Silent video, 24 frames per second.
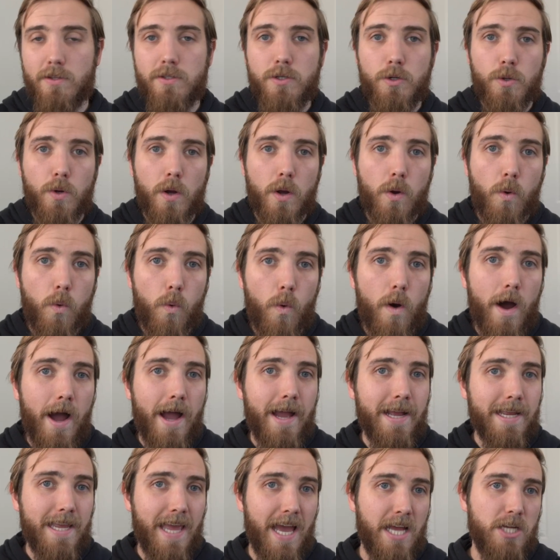to
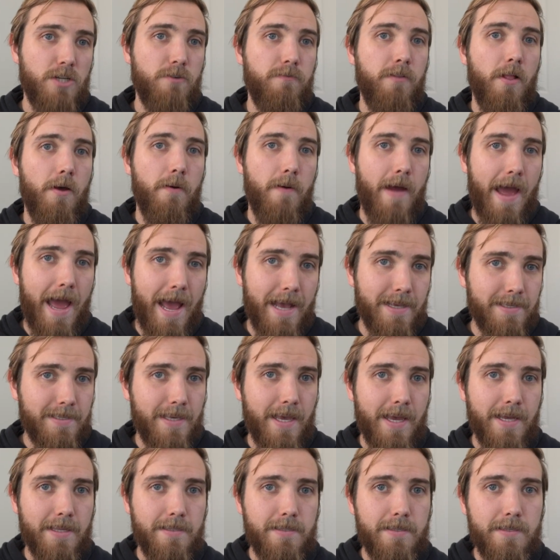acquire cash flow
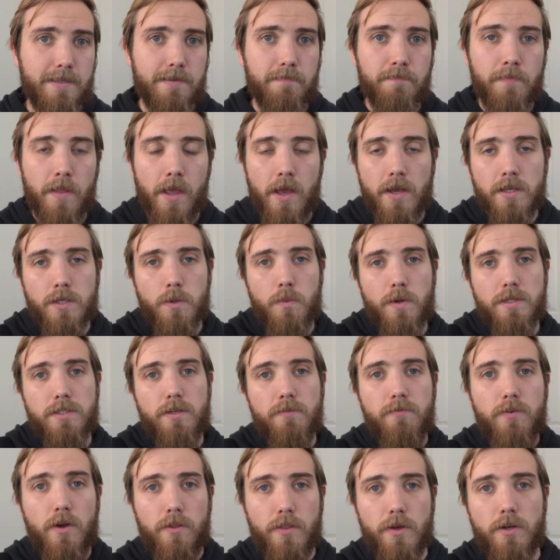assets. So once
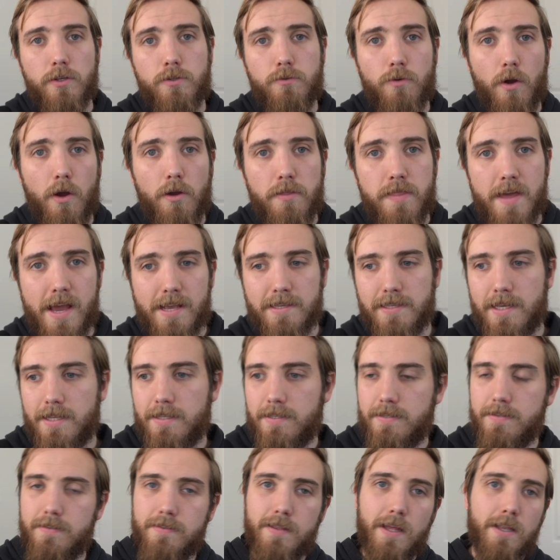you've got those growth
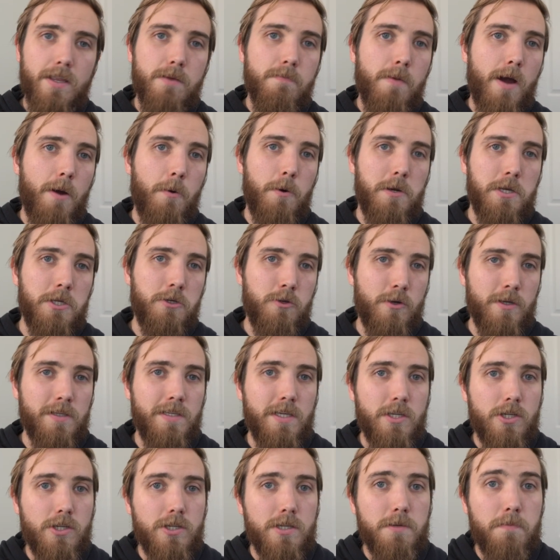assets, then you might want to
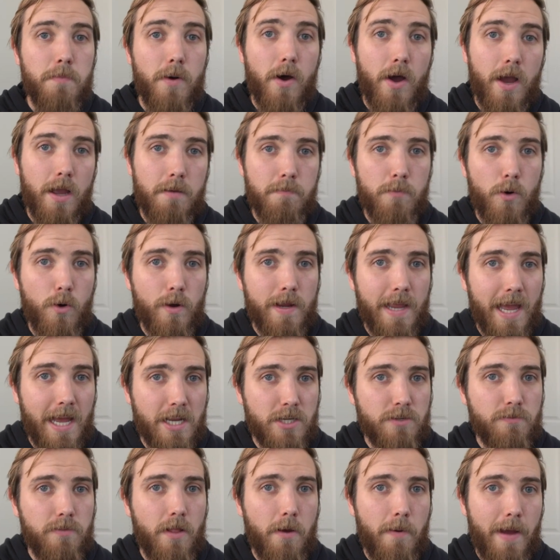transition to buying more
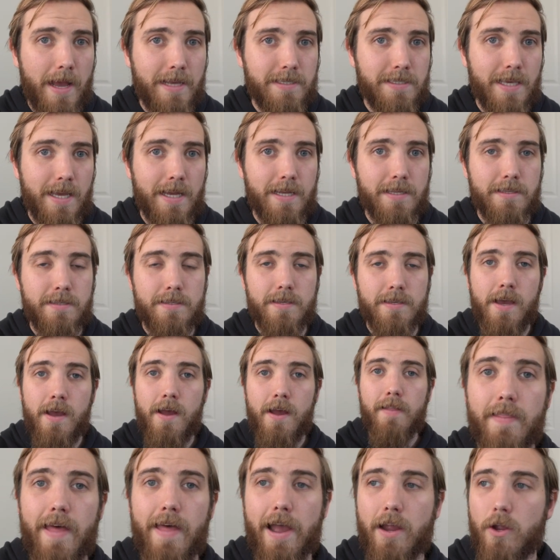cash flow assets.
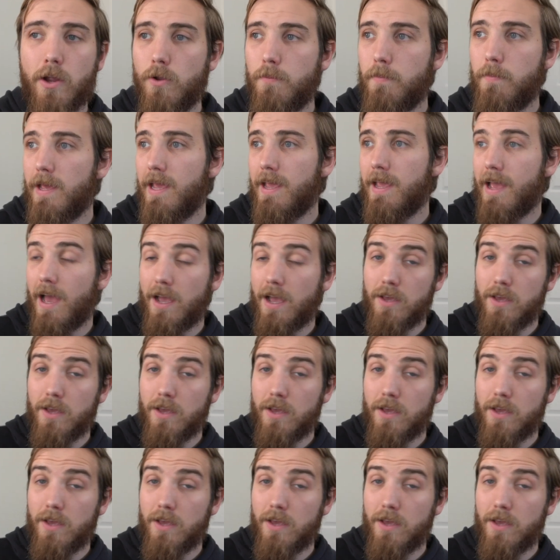That could be a